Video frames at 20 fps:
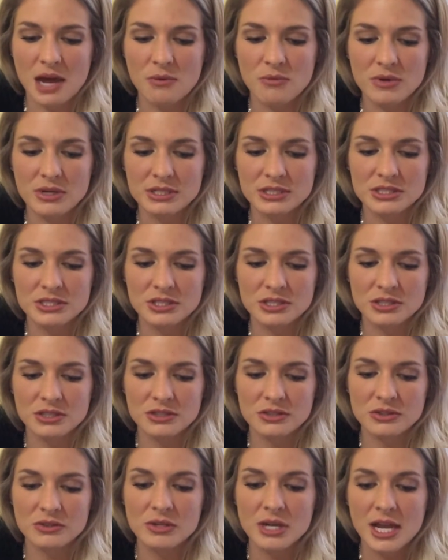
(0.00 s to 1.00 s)
I want
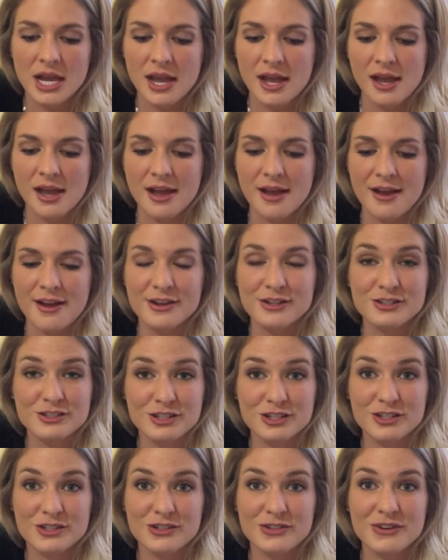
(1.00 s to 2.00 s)
to
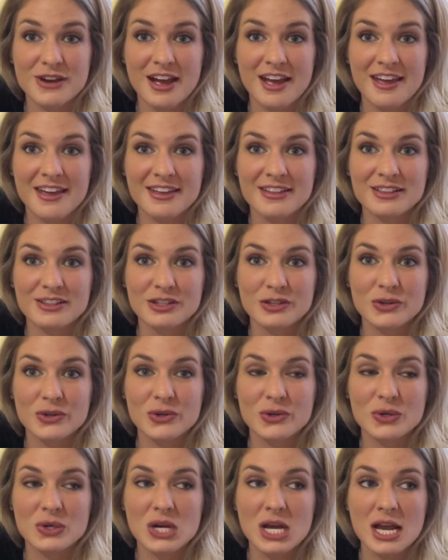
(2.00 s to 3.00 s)
do a
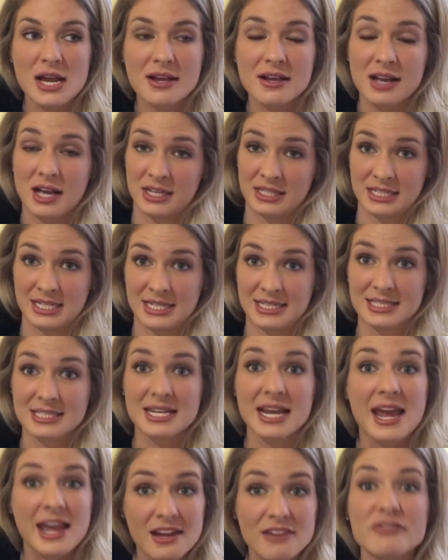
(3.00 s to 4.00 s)
little
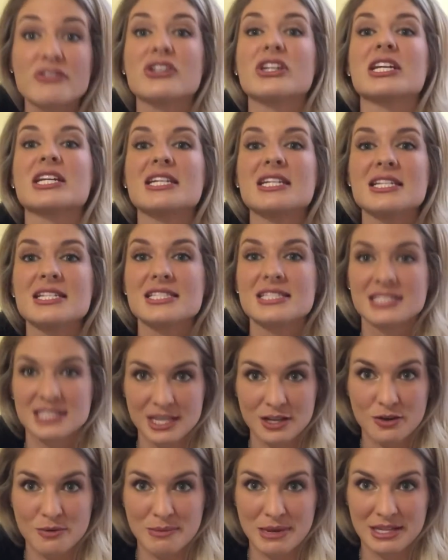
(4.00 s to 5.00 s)
contest every
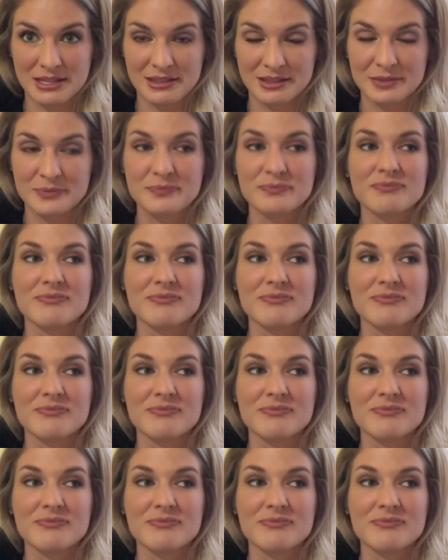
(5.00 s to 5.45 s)
single month.